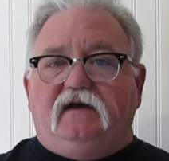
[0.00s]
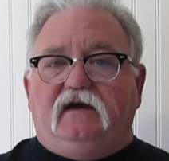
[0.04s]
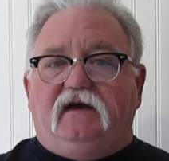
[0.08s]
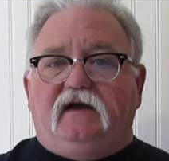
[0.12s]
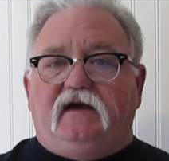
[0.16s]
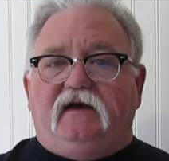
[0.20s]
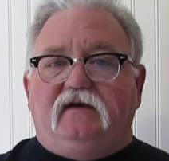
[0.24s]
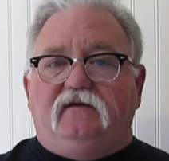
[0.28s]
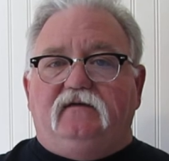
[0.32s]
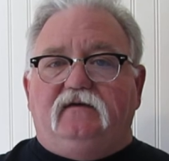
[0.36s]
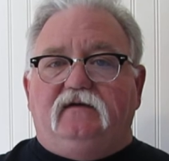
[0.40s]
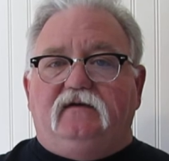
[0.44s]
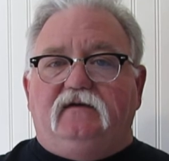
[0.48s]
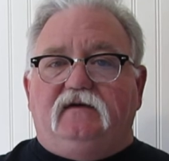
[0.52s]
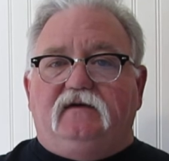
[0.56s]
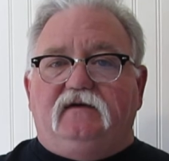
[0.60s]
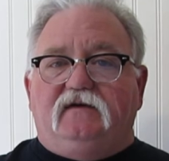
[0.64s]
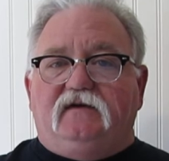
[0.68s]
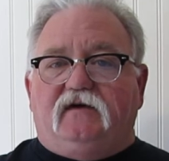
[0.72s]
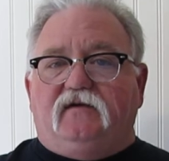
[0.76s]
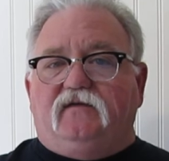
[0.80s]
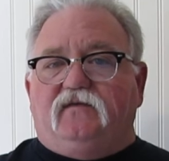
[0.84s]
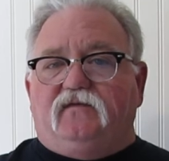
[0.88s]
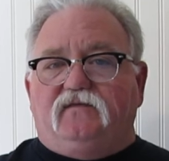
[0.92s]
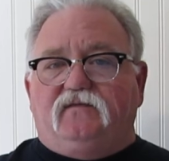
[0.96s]
And
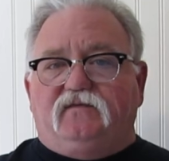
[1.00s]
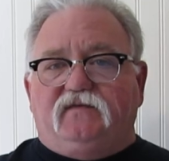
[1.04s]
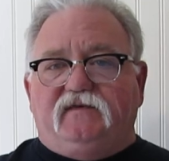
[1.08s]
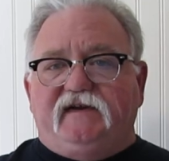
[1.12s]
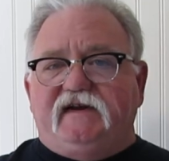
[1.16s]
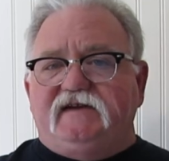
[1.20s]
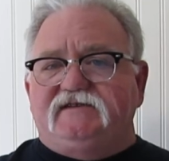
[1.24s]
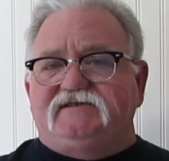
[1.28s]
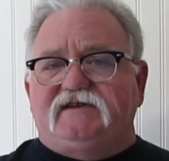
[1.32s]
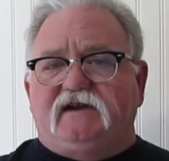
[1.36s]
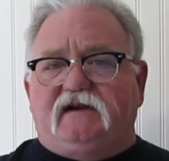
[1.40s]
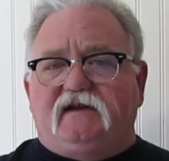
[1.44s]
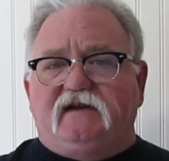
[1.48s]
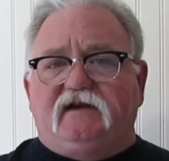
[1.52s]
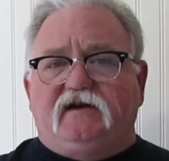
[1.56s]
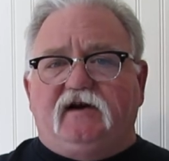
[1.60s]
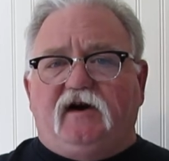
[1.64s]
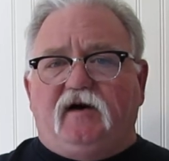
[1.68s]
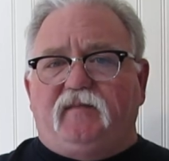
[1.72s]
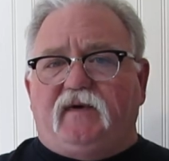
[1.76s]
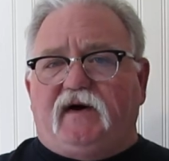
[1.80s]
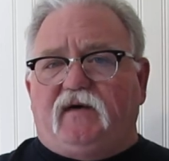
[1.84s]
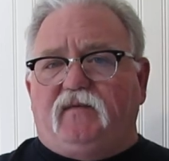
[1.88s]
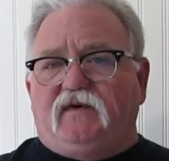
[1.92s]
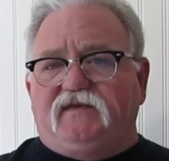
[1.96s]
don't necessarily
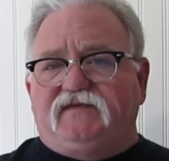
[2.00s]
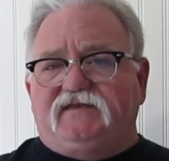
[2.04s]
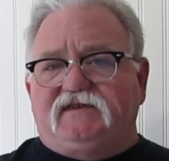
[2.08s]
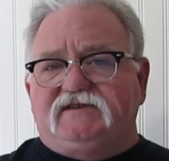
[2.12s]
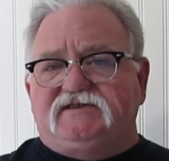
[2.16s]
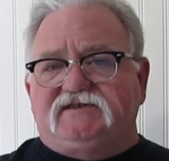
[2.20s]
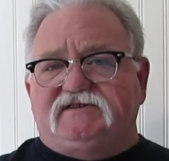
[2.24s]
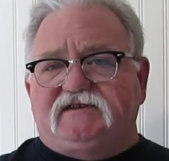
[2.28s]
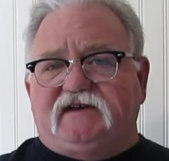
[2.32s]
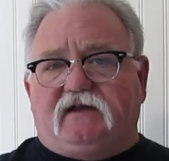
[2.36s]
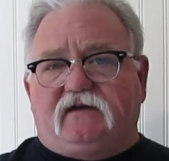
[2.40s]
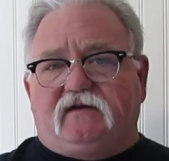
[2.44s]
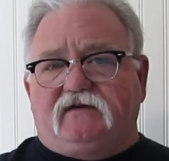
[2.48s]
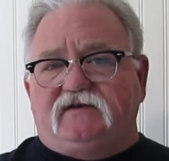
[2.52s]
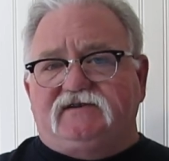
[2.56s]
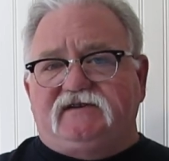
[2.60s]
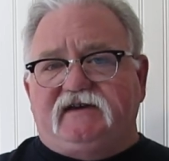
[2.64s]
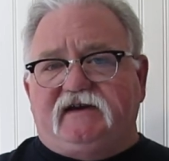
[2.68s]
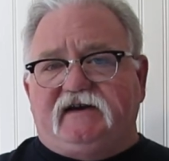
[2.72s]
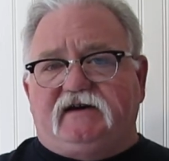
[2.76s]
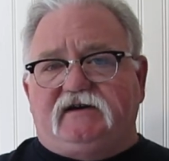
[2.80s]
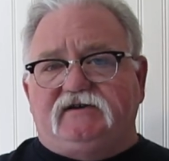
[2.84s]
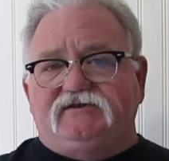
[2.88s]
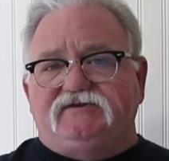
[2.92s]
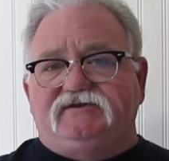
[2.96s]
go by what the seller
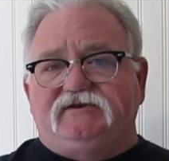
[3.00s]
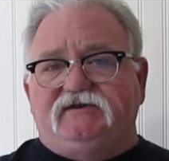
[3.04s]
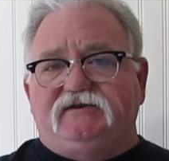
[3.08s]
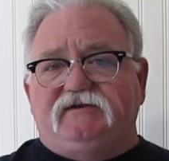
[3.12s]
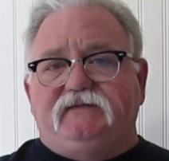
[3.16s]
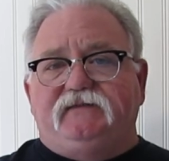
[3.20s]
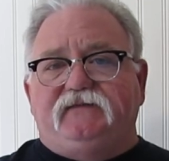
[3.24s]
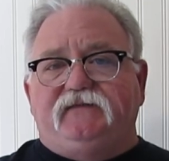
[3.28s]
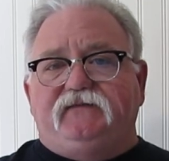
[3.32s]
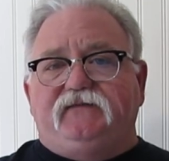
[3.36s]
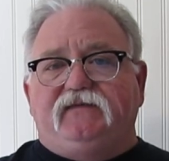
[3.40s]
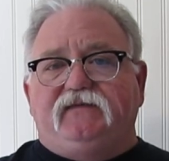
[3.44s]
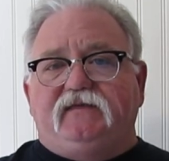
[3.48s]
tells you.